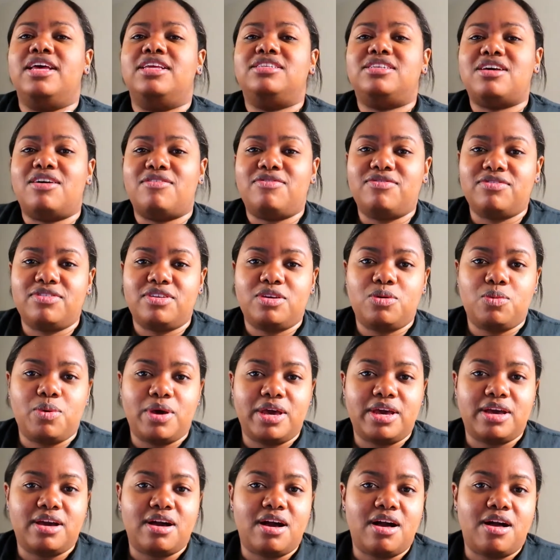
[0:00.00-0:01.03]
Definitely
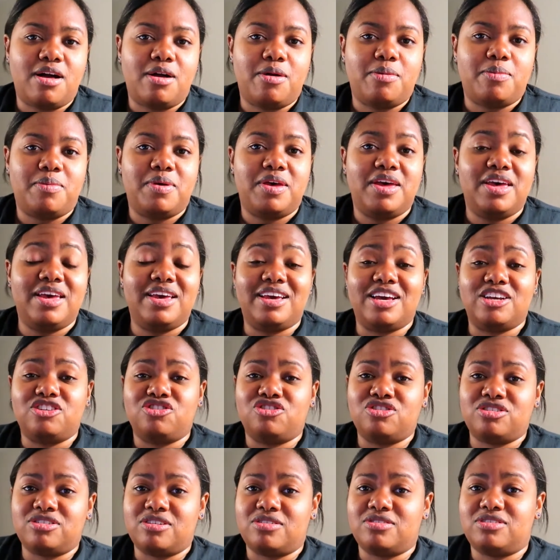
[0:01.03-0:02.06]
wake up, get
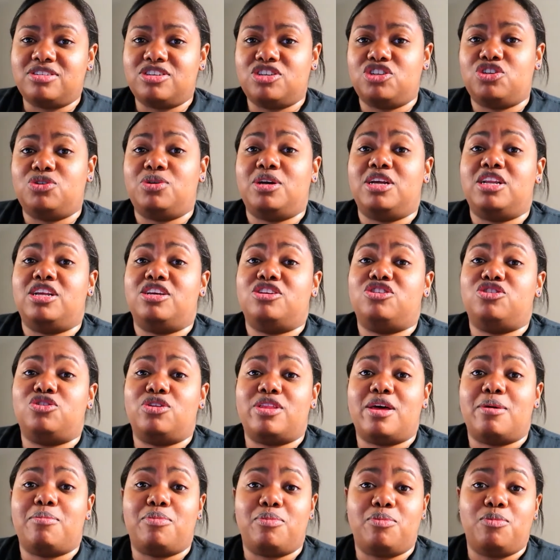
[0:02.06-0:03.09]
yourself situated so
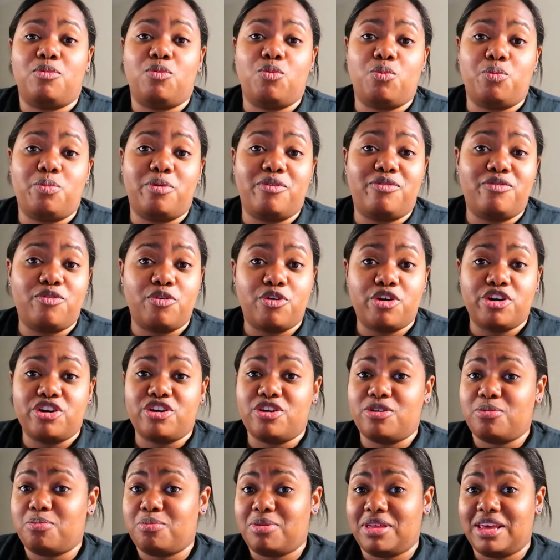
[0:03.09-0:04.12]
that before
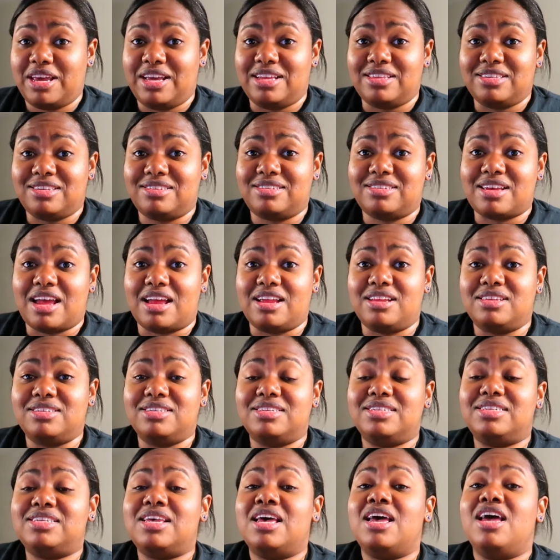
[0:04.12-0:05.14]
your plane
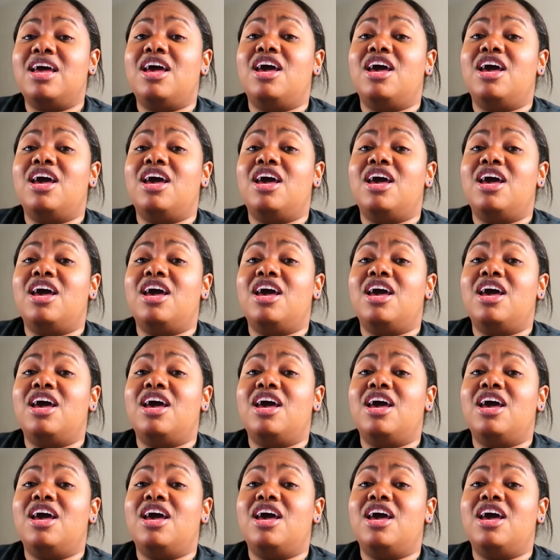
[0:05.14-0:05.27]
descends,